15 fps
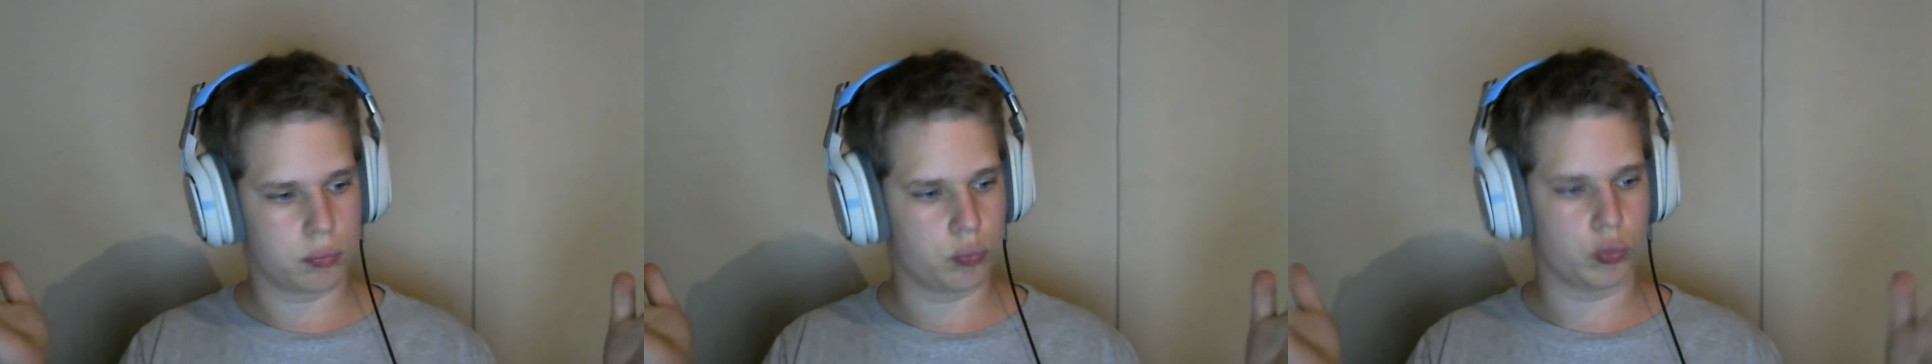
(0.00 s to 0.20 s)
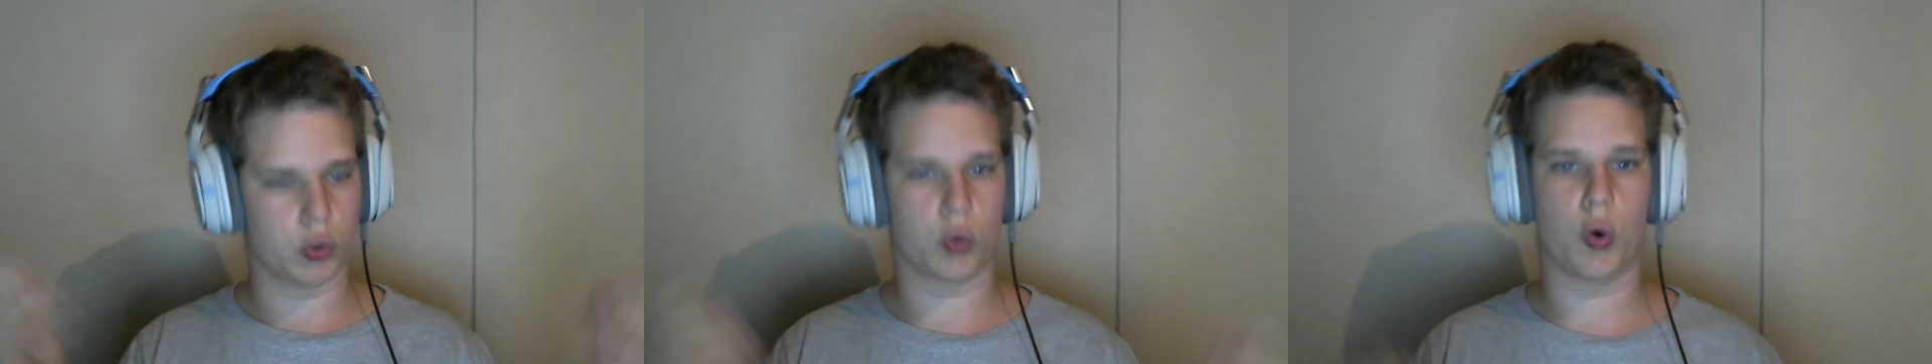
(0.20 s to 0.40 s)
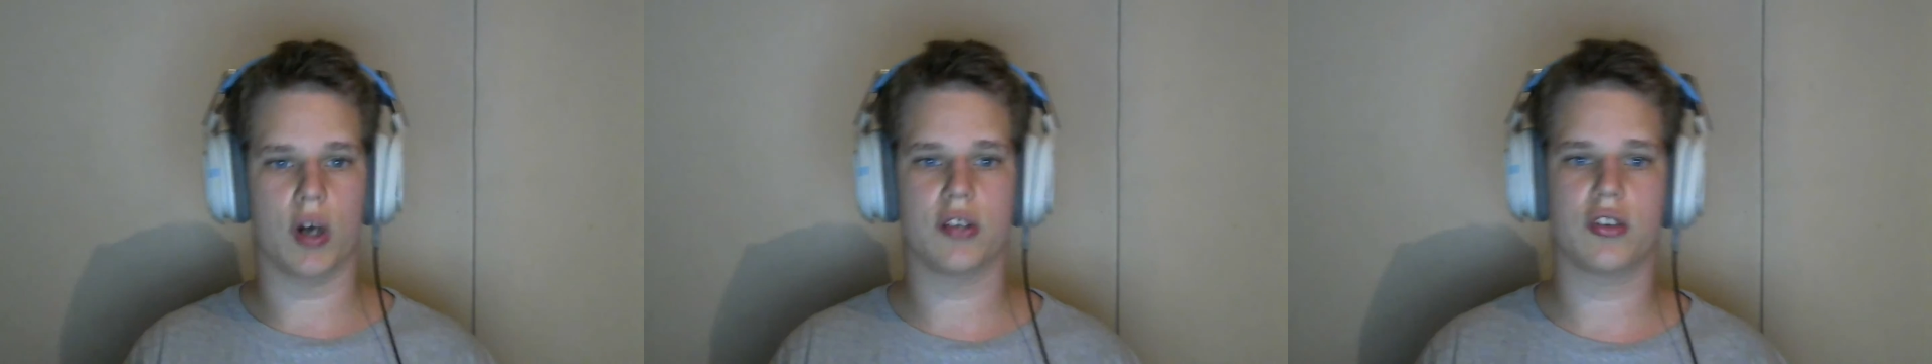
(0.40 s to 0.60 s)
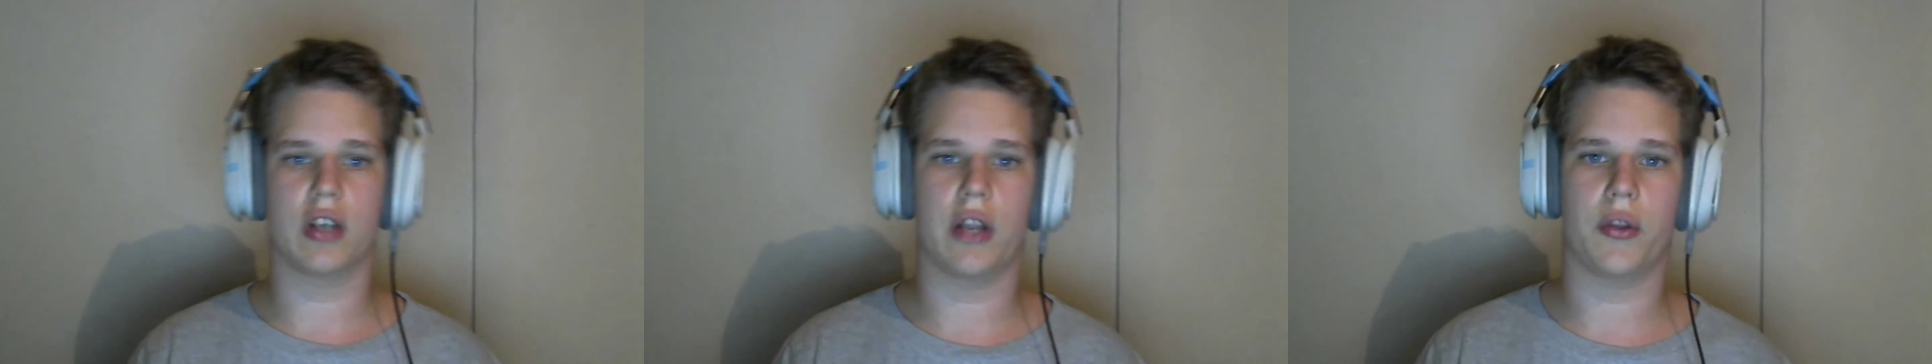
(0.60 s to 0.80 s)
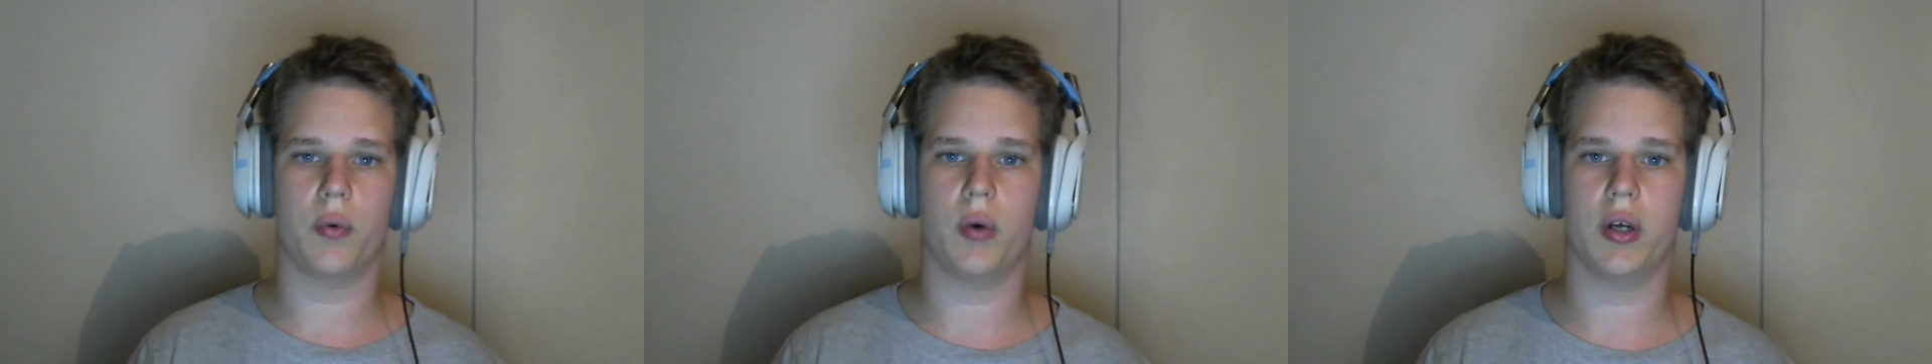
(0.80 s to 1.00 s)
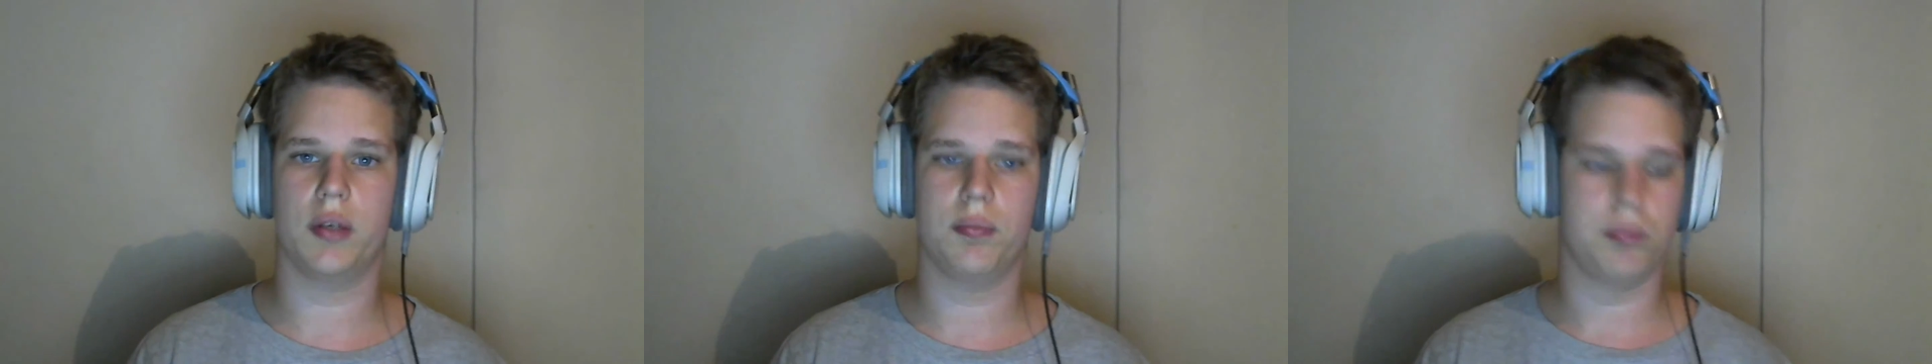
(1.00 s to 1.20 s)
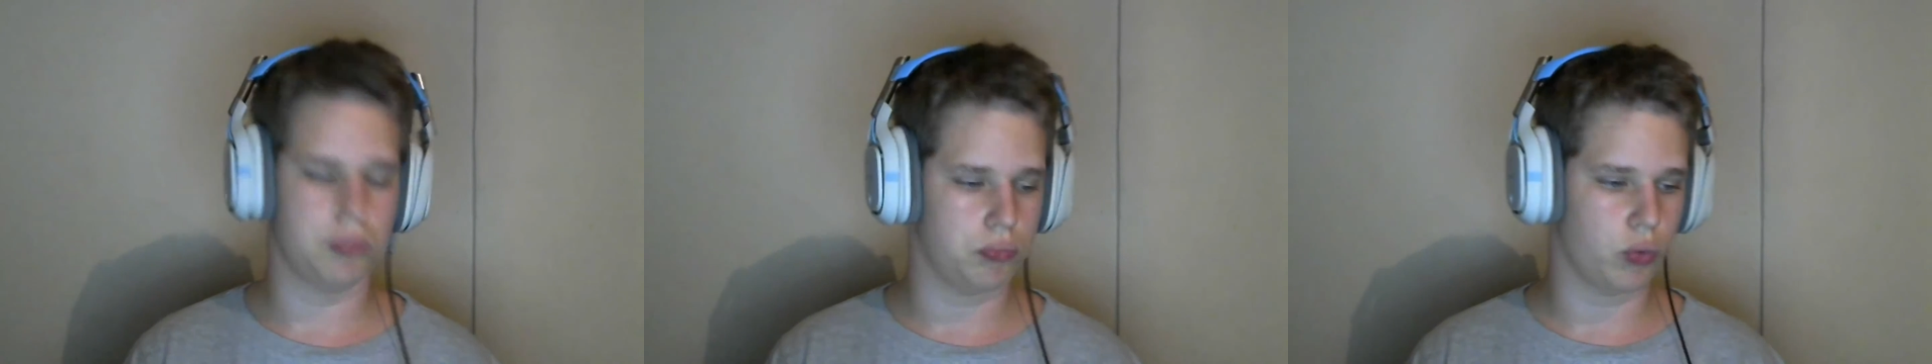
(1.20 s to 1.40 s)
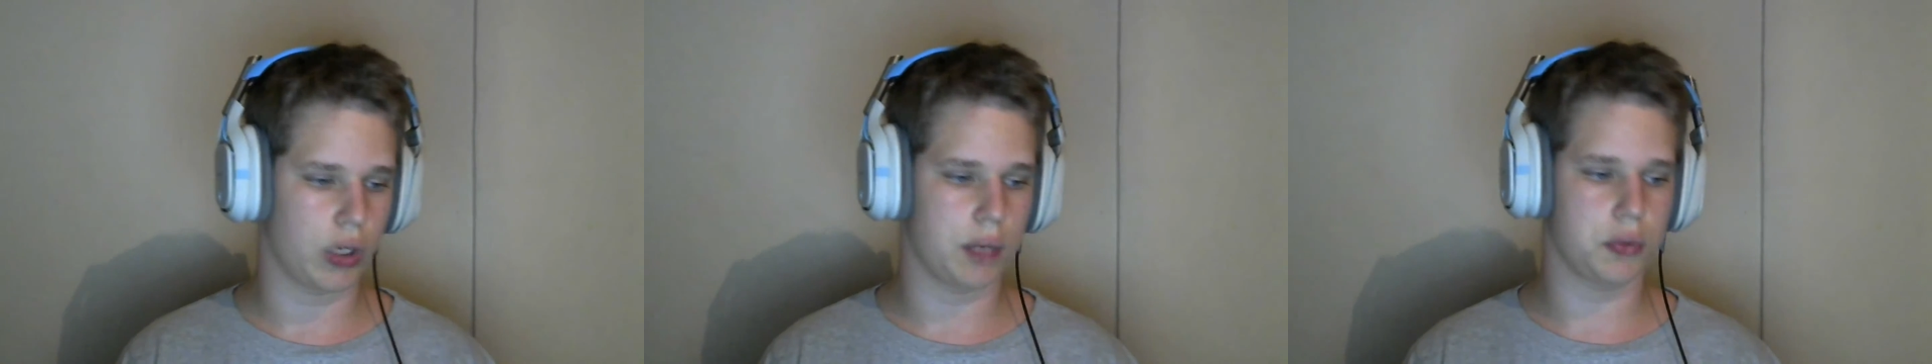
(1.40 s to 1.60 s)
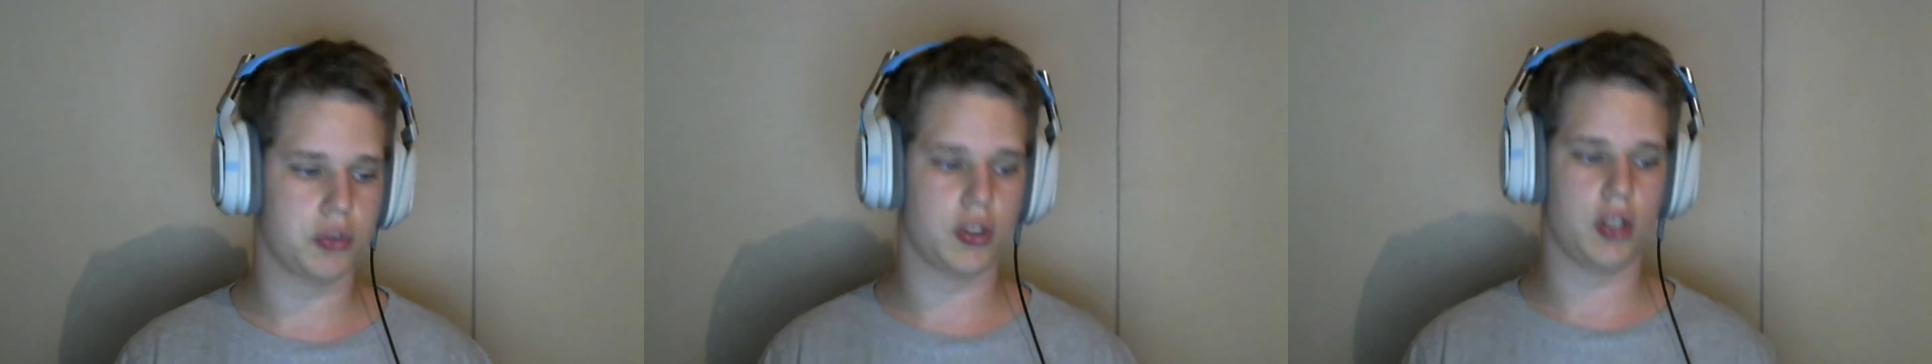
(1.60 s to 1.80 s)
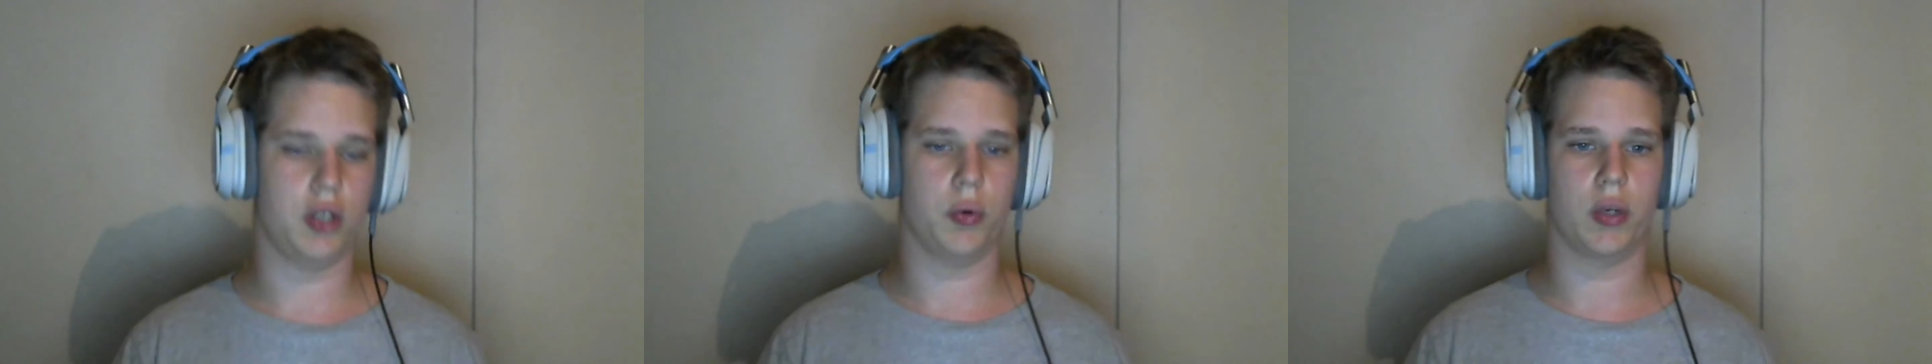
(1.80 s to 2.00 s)
request another one, whatever
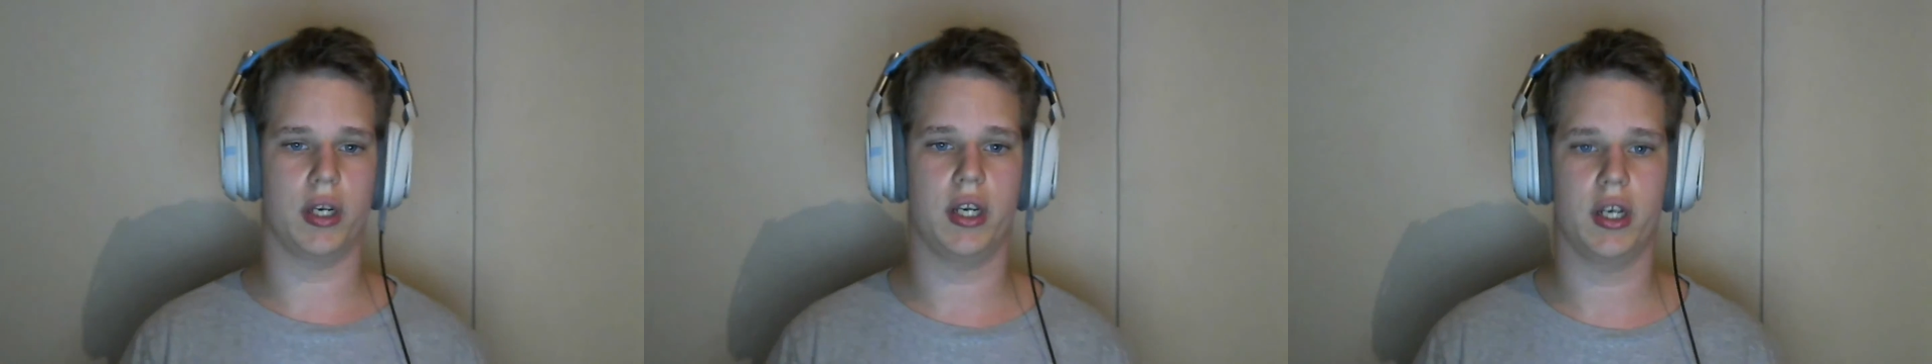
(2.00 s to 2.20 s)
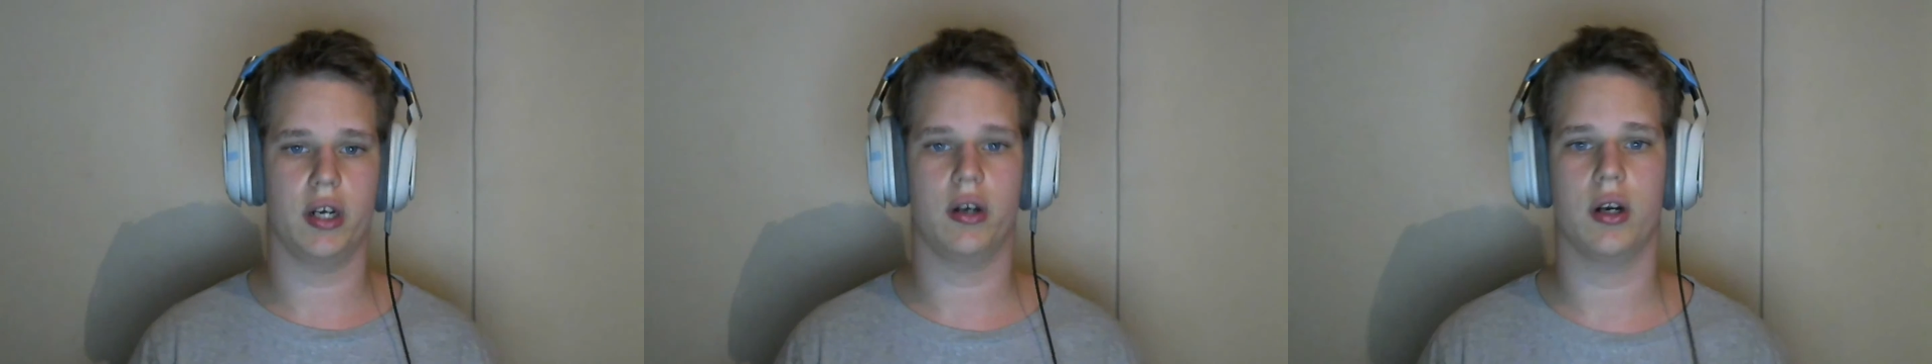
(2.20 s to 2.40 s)
sound you want to hear.